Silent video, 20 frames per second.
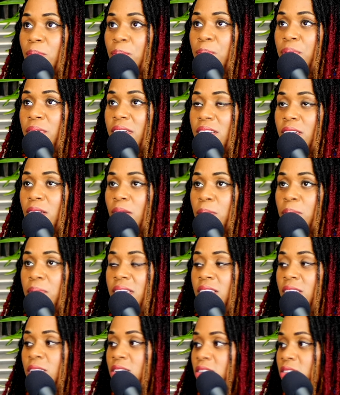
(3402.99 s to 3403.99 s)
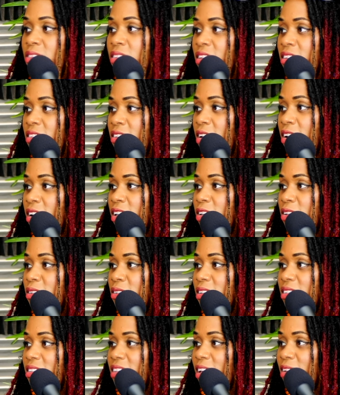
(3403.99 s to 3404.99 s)
putting their meat juices on you
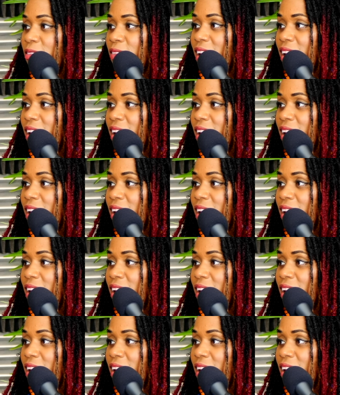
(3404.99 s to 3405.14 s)
and stuff mm.